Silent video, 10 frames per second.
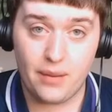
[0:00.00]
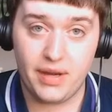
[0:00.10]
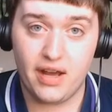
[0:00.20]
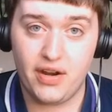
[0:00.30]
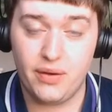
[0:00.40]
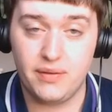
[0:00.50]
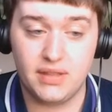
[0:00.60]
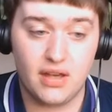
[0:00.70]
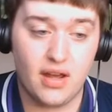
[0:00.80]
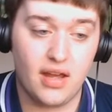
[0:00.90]
for that, we got
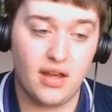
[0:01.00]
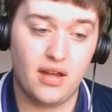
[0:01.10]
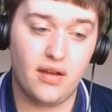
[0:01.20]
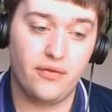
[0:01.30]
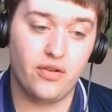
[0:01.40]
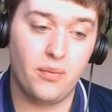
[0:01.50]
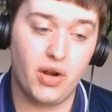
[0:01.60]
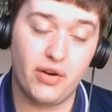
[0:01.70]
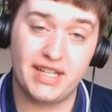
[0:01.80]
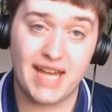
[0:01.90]
news uh, from
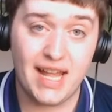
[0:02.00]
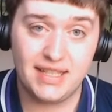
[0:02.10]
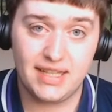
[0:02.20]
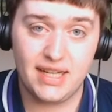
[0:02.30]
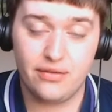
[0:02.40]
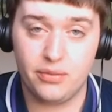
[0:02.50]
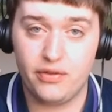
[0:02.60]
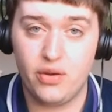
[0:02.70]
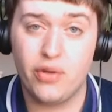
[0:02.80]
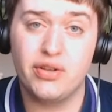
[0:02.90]
Lorik Tanzi and
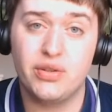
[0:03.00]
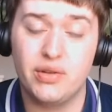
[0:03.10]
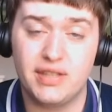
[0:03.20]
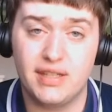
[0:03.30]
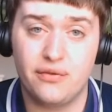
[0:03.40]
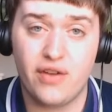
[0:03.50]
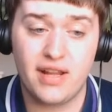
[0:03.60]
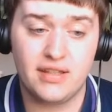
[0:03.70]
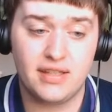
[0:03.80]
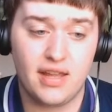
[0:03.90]
from a few other sources in
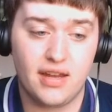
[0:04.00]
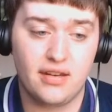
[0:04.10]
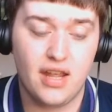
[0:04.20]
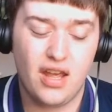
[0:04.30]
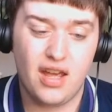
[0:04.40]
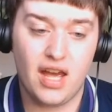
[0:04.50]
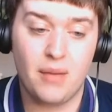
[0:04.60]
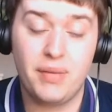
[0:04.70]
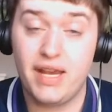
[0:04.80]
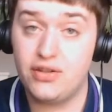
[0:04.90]
France that
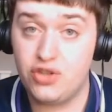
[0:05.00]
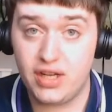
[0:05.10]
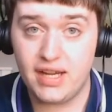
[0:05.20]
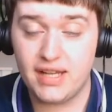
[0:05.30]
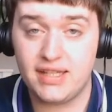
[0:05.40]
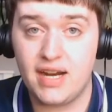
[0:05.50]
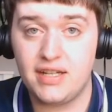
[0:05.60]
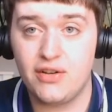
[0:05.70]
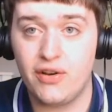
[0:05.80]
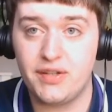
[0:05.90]
uh, P S G had
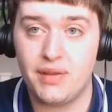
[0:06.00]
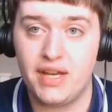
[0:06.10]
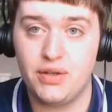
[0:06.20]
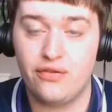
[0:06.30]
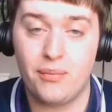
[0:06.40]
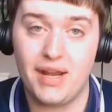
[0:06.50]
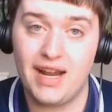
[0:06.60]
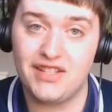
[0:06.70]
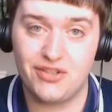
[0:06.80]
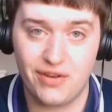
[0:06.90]
started talks with Inter for
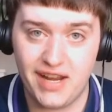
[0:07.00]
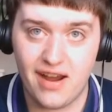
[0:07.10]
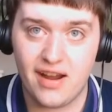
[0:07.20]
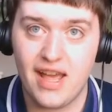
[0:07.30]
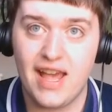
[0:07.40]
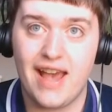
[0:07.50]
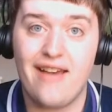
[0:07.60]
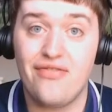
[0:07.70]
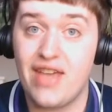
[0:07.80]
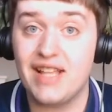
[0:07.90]
Milan Skriniar.
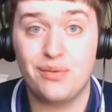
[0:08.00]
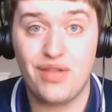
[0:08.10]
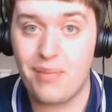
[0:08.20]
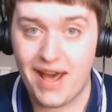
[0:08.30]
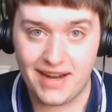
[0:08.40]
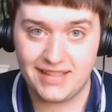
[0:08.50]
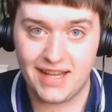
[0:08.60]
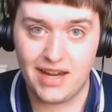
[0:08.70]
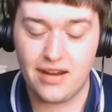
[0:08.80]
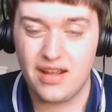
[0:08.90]
That's when the panic
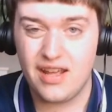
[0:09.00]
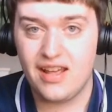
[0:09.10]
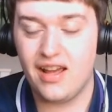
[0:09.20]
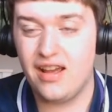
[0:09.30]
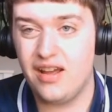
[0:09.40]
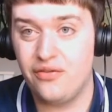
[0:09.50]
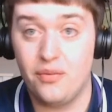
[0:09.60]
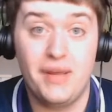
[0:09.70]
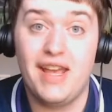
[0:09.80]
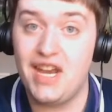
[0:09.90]
set in. Uh,
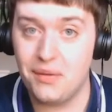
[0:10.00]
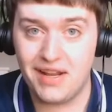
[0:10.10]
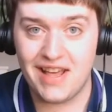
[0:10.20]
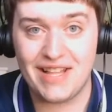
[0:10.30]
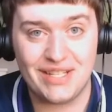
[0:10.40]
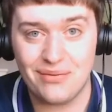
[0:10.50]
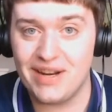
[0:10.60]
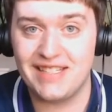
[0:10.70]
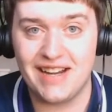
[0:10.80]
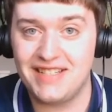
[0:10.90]
for me, anyway, that's
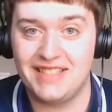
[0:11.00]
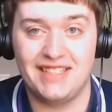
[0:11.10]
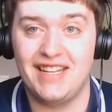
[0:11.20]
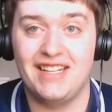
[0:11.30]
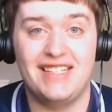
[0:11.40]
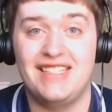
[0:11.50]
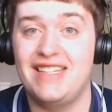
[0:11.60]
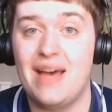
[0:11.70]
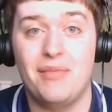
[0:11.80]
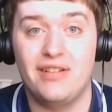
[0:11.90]
when I started to think,
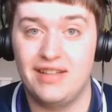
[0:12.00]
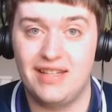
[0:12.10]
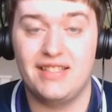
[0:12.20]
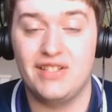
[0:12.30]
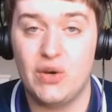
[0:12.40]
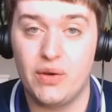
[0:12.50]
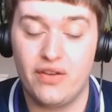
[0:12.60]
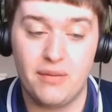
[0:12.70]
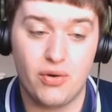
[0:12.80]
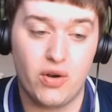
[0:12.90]
damn it, this is
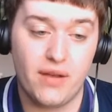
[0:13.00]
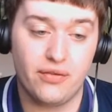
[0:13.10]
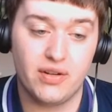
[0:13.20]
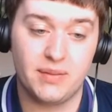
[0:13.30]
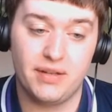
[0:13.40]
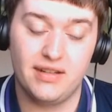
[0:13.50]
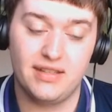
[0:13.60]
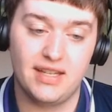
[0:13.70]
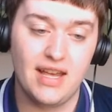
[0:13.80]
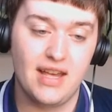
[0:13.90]
going very poorly for us,
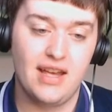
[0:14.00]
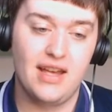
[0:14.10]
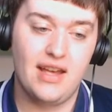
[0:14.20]
because